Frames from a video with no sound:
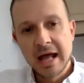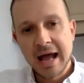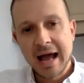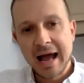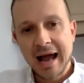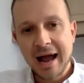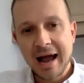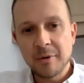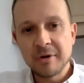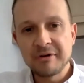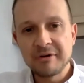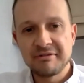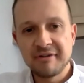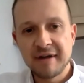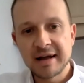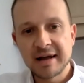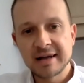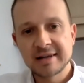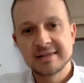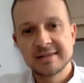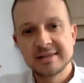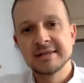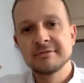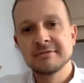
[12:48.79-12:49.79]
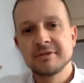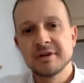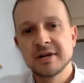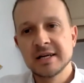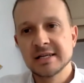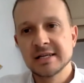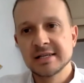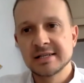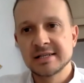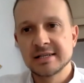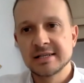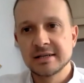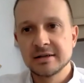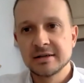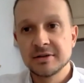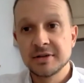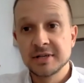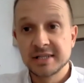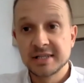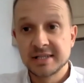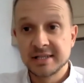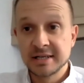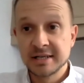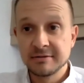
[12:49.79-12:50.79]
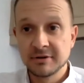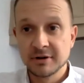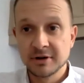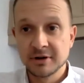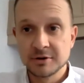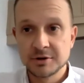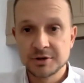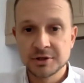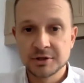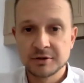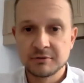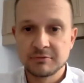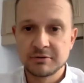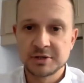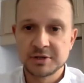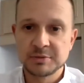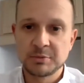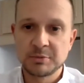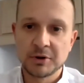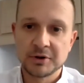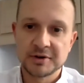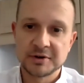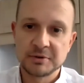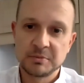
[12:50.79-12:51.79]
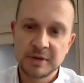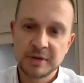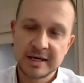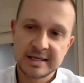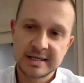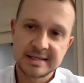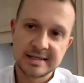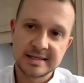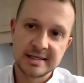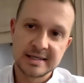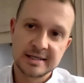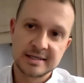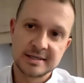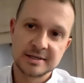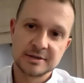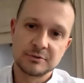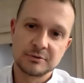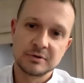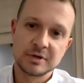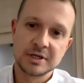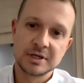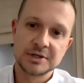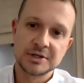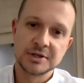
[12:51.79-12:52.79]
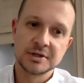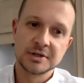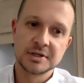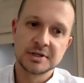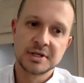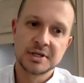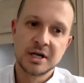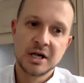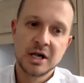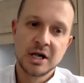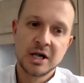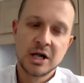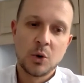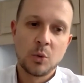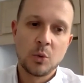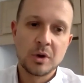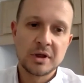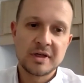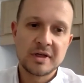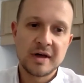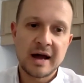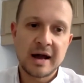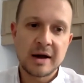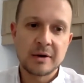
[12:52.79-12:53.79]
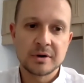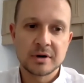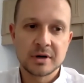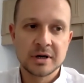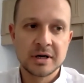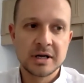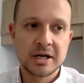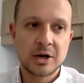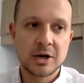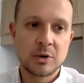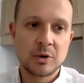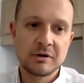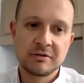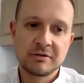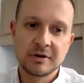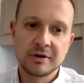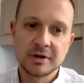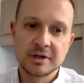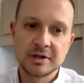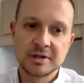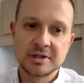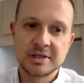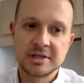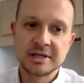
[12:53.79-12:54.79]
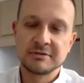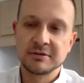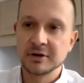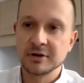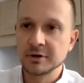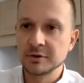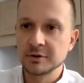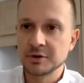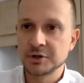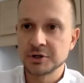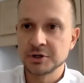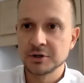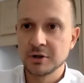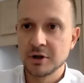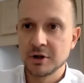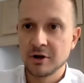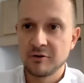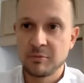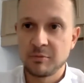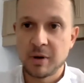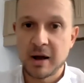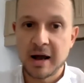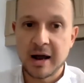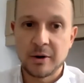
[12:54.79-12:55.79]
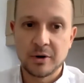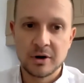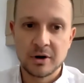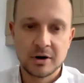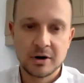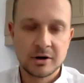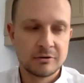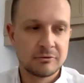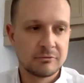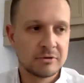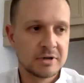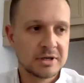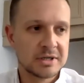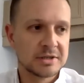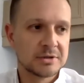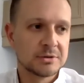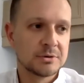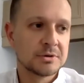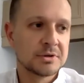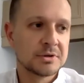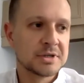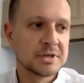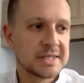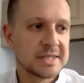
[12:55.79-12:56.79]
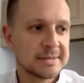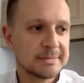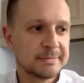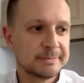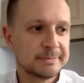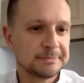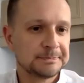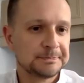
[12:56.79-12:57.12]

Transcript: How effective is this devolution of responsibility to the regions without an equivalent devolution of power and resources?